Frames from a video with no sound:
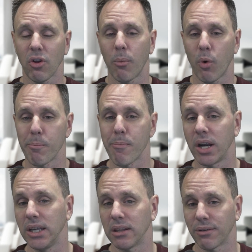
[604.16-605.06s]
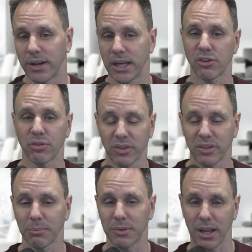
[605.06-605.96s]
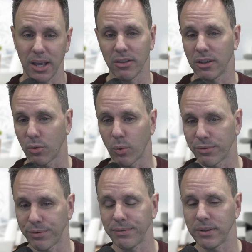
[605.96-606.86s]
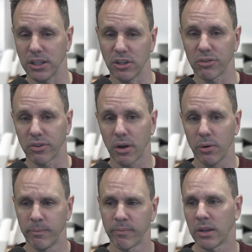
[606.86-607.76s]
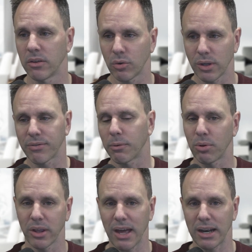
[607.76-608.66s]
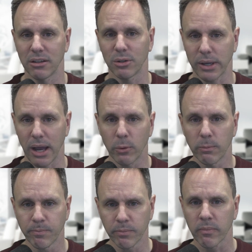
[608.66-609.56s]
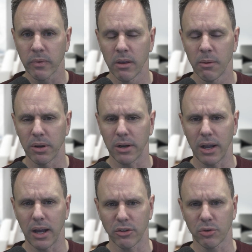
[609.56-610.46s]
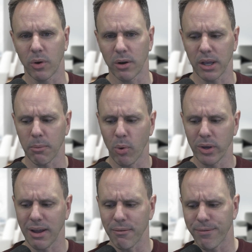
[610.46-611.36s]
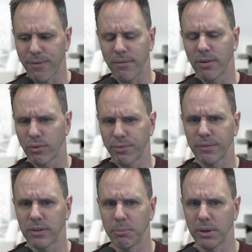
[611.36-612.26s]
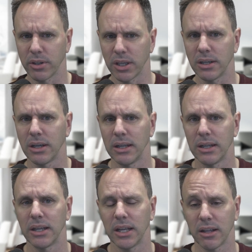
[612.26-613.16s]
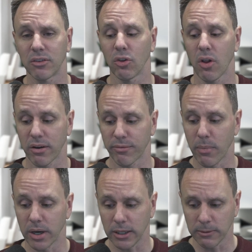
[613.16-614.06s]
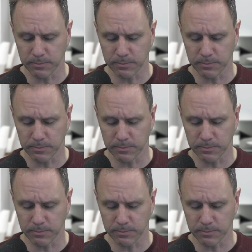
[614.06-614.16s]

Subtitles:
more money in the financial system today than there was 15 years ago. So you have to play that into account. But I just want to make a point that $550 billion, it's a lot of money.